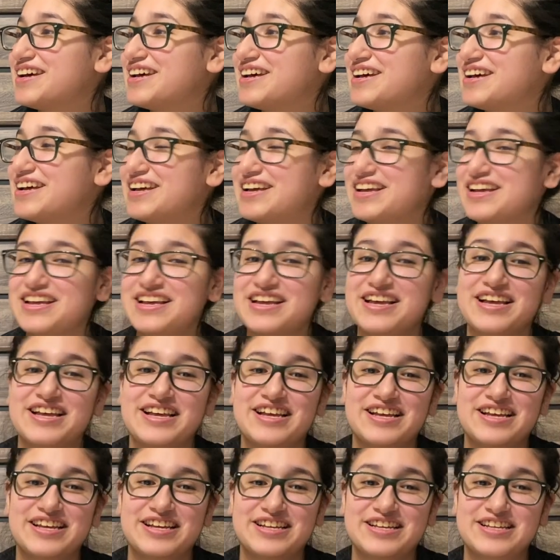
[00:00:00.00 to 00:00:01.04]

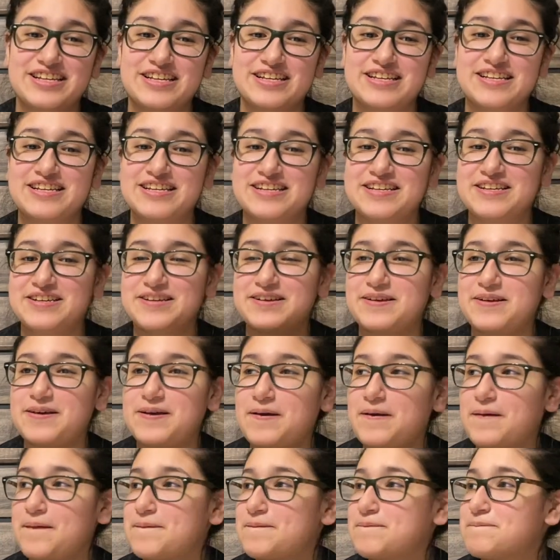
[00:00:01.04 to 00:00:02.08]

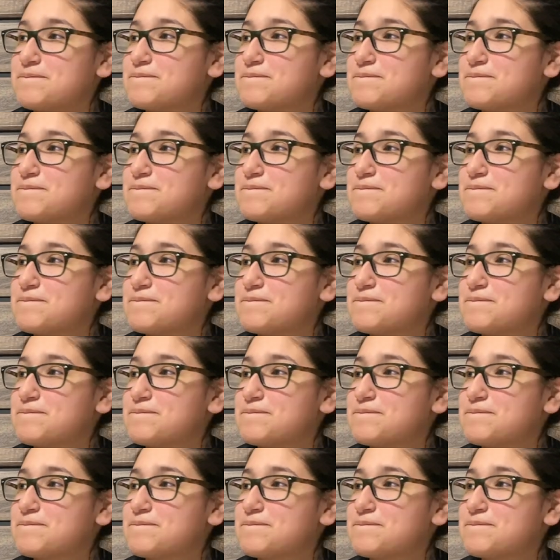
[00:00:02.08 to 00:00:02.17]
Nothing is said.